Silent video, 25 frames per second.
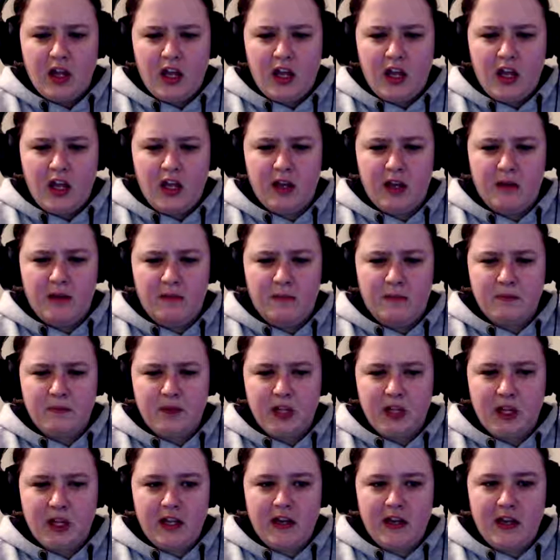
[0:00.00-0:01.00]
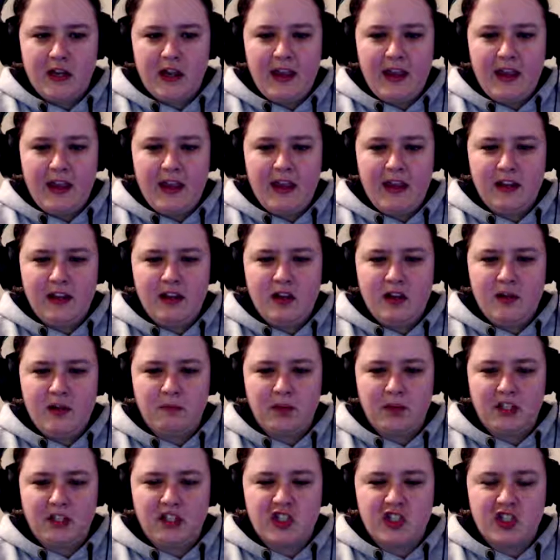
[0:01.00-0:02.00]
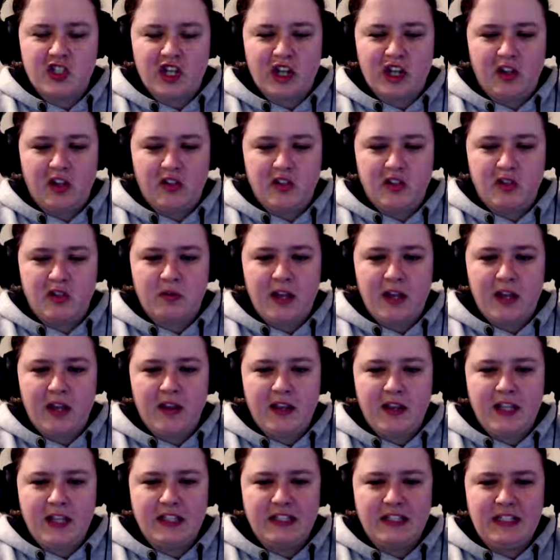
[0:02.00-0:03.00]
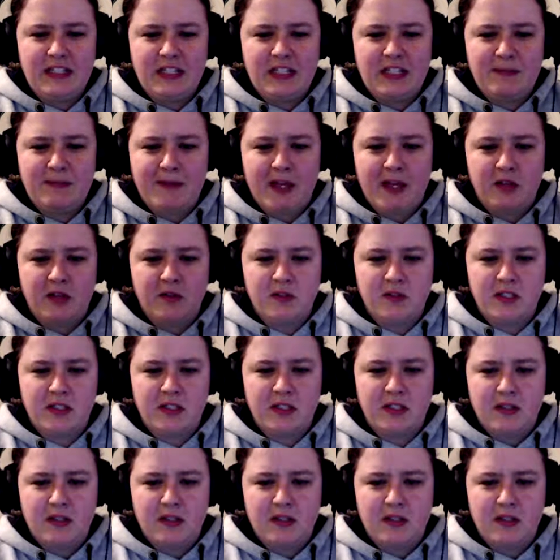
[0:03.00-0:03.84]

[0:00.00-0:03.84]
Um, an AI combat is shown. Okay, casting spells.